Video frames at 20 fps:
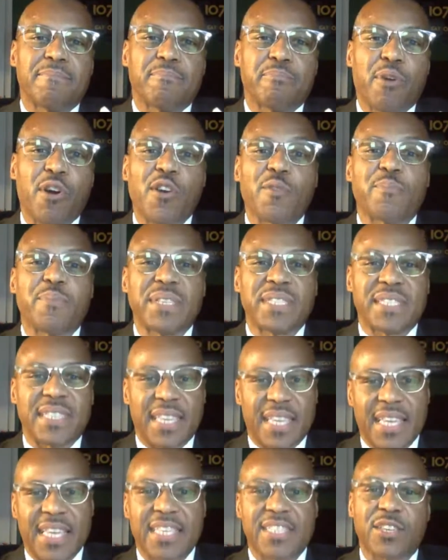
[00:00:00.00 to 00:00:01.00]
purpose
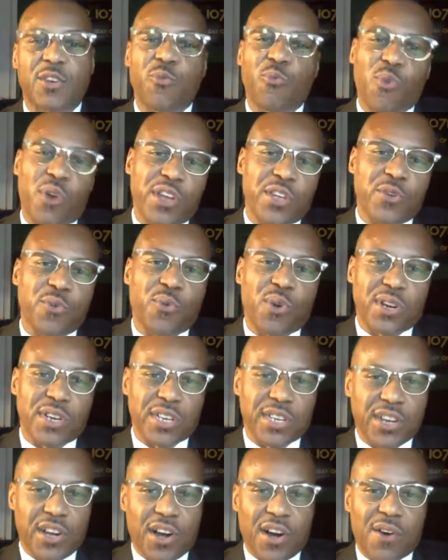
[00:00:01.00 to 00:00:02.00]
is and where you want
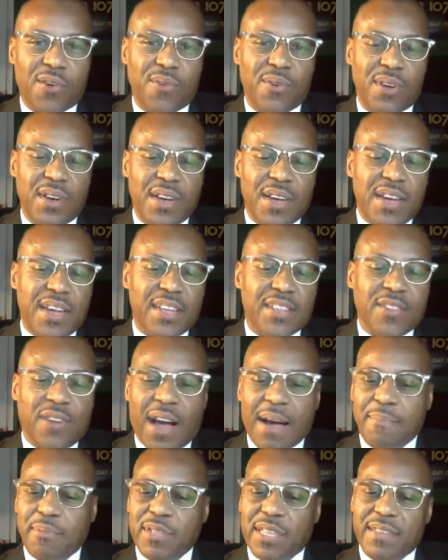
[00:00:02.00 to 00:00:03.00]
to go. You know,
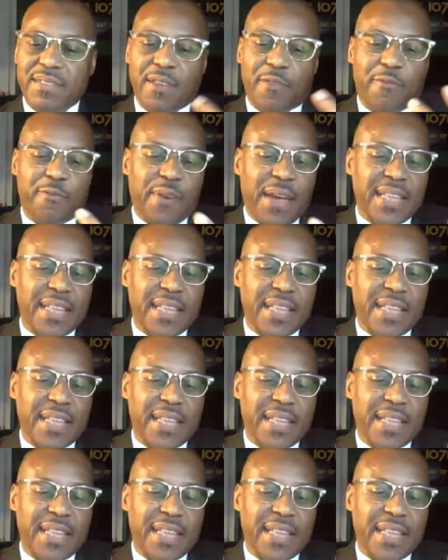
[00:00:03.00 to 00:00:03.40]
I believe that